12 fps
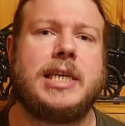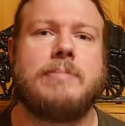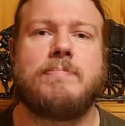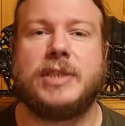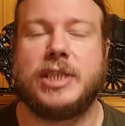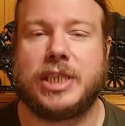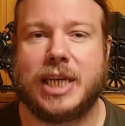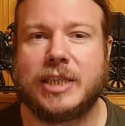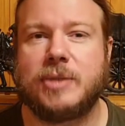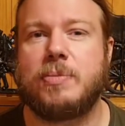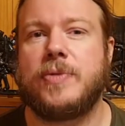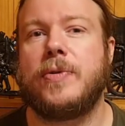in
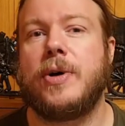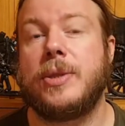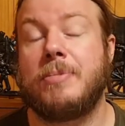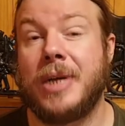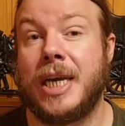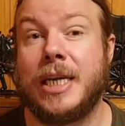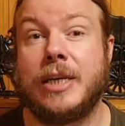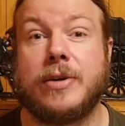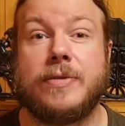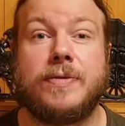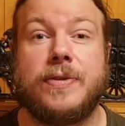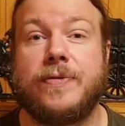just before the beginning
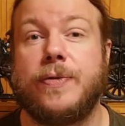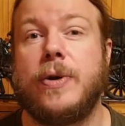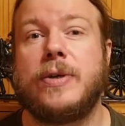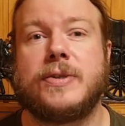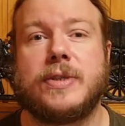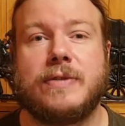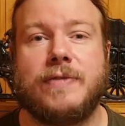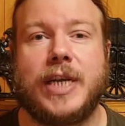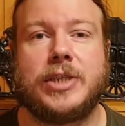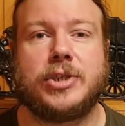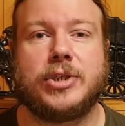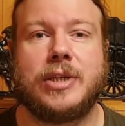of the first
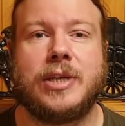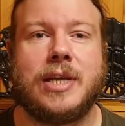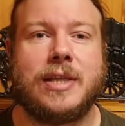adventure,